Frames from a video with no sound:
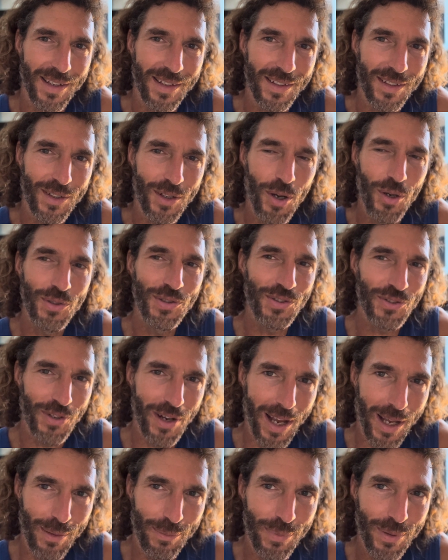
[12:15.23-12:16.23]

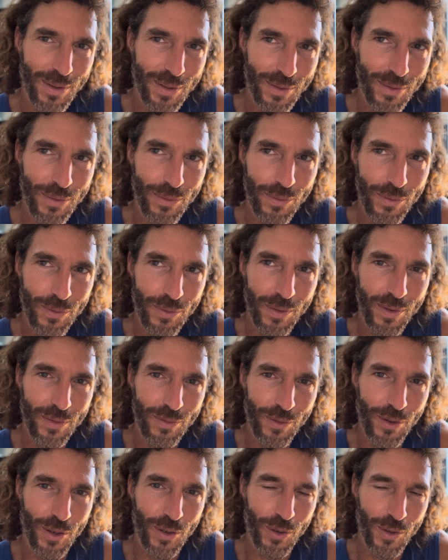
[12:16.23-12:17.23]
co-scribe
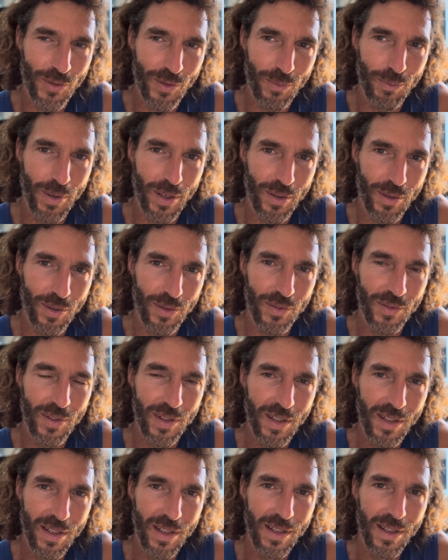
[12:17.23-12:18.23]
for A Course in Miracles,
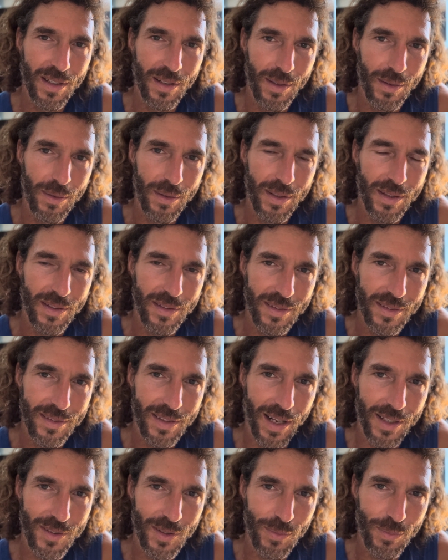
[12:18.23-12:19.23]

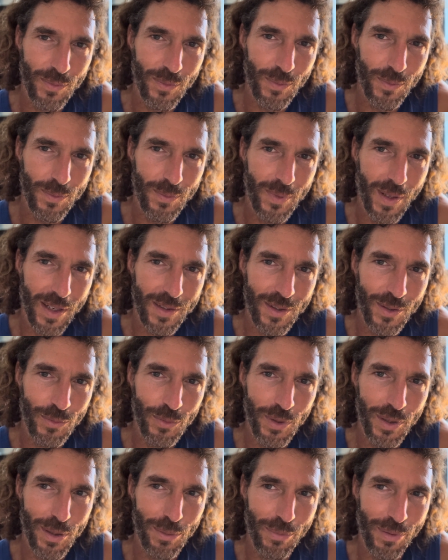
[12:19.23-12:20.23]
Dr.
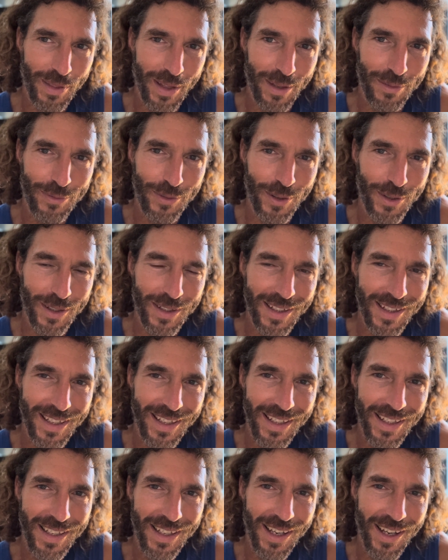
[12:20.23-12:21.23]
William Thetford,
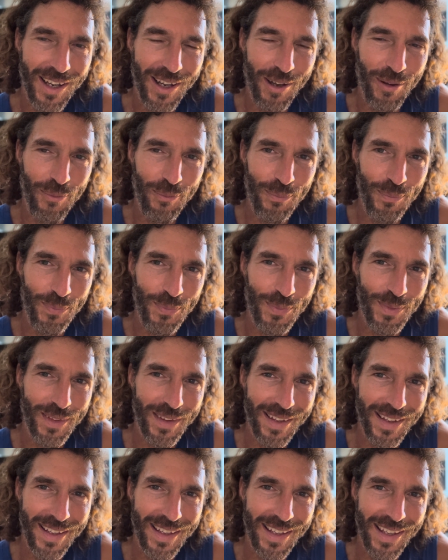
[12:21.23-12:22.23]
he
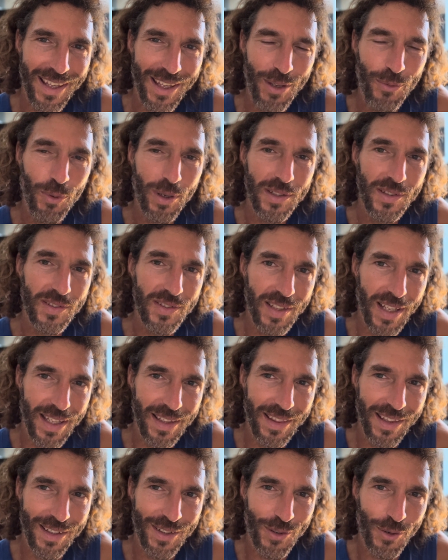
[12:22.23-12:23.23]
once
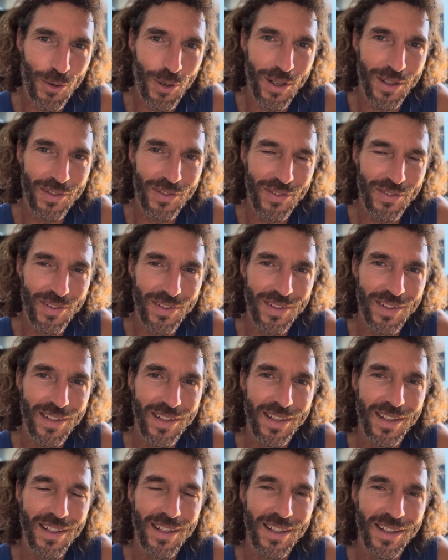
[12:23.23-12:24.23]
said the Course
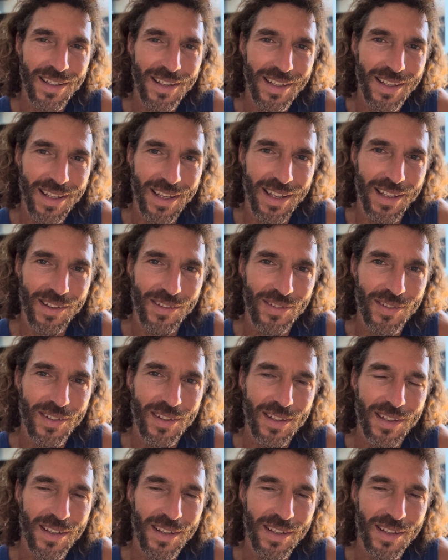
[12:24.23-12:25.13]
is